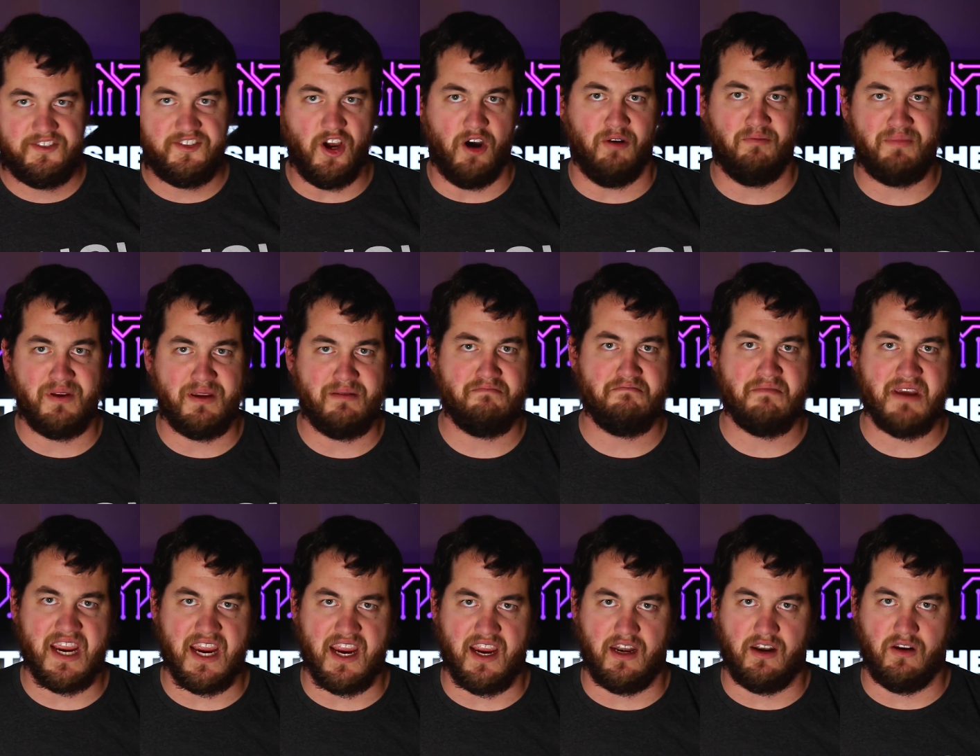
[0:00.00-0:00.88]
Don't be
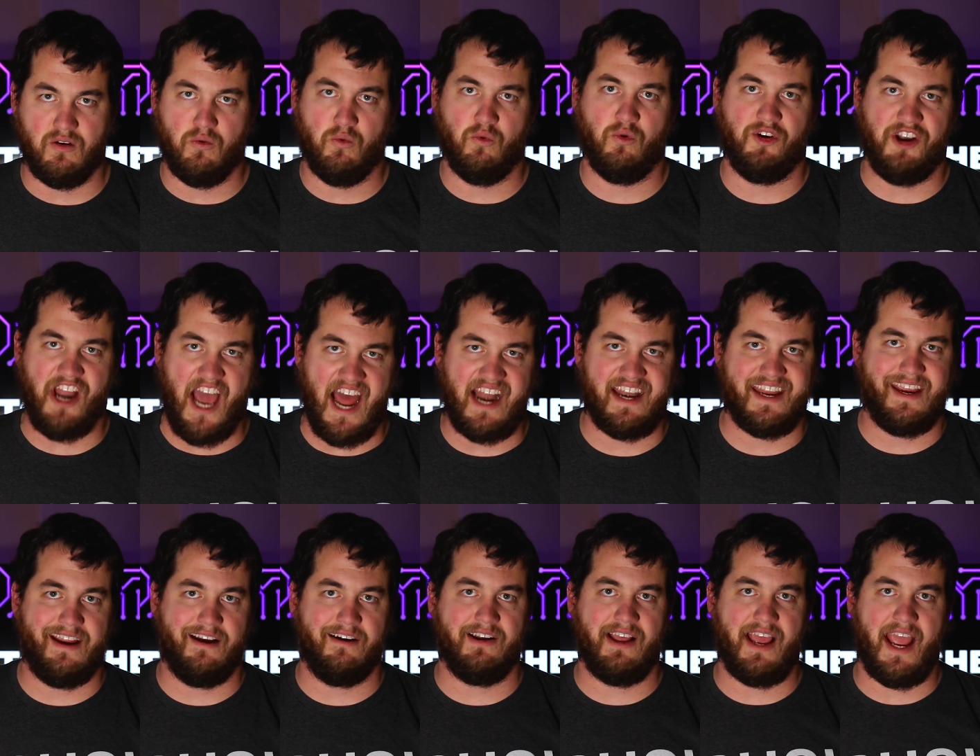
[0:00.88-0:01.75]
mean. We're not
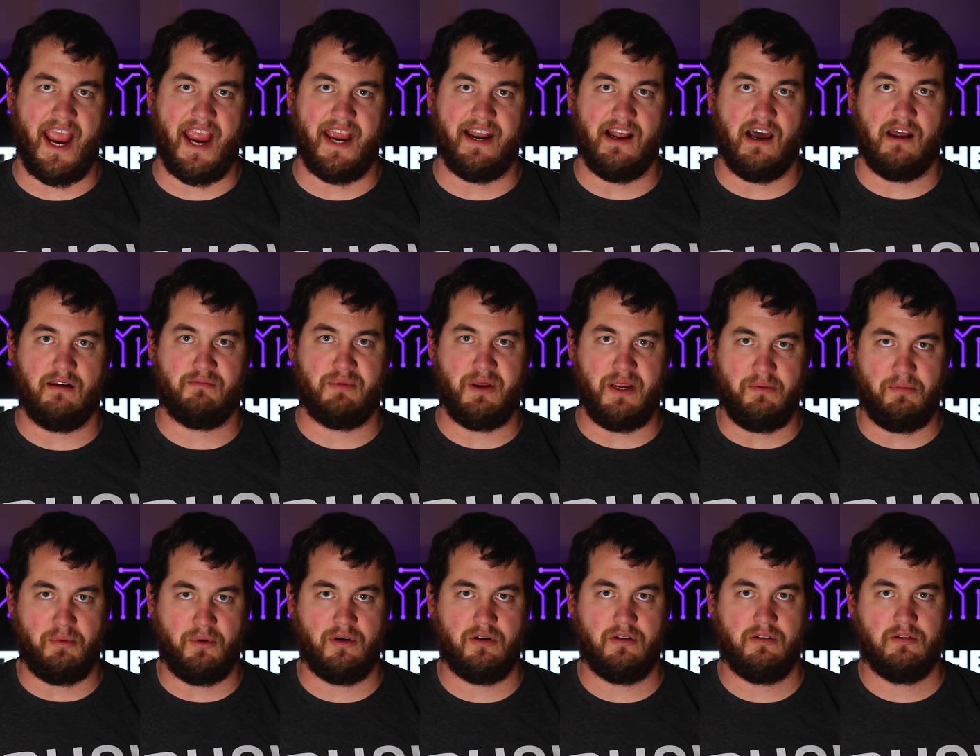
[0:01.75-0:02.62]
here to hate on
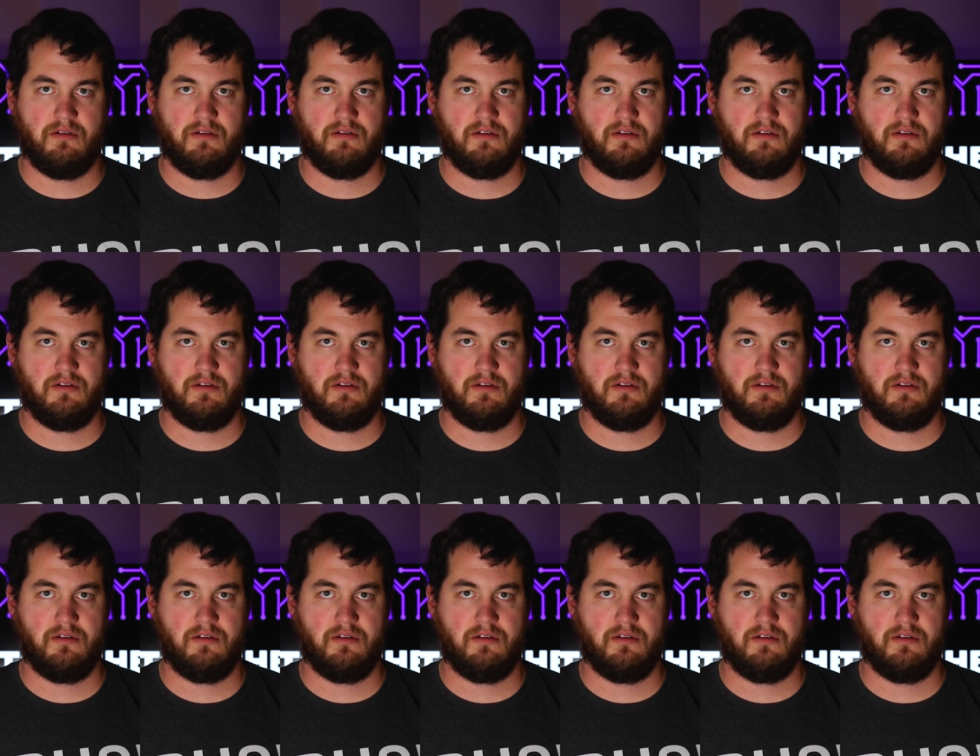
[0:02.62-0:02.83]
people.